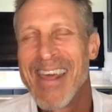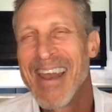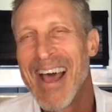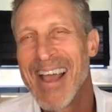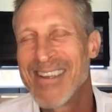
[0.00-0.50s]
and
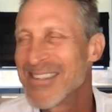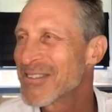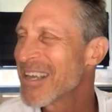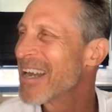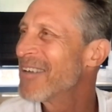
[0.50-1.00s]
then I
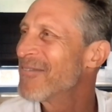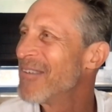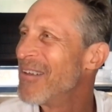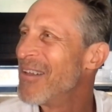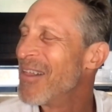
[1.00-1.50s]
just kind of
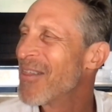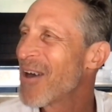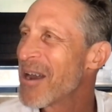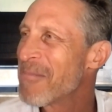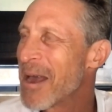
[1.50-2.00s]

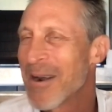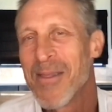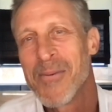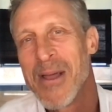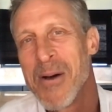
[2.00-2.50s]
thought about
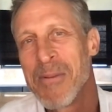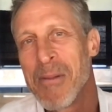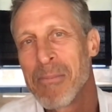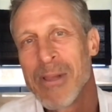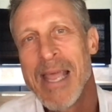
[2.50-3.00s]
it on the way home
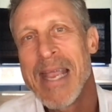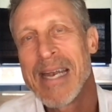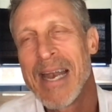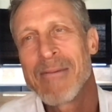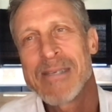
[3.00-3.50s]
on the
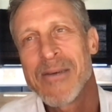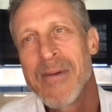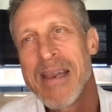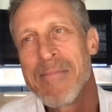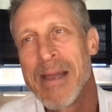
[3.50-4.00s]
plane, and I was
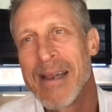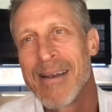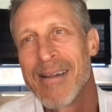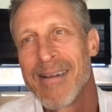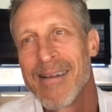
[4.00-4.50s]
like, wait a
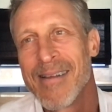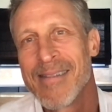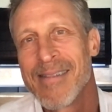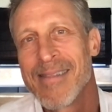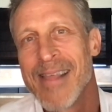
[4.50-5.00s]
minute,
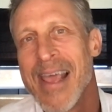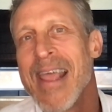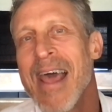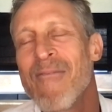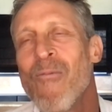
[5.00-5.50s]

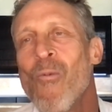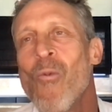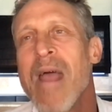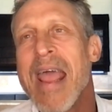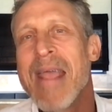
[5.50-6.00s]
they have
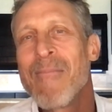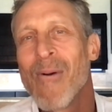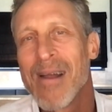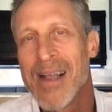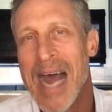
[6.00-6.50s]
way
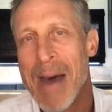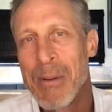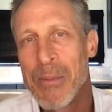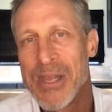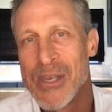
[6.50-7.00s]
more in
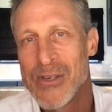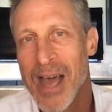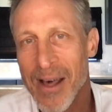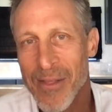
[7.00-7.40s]
common with each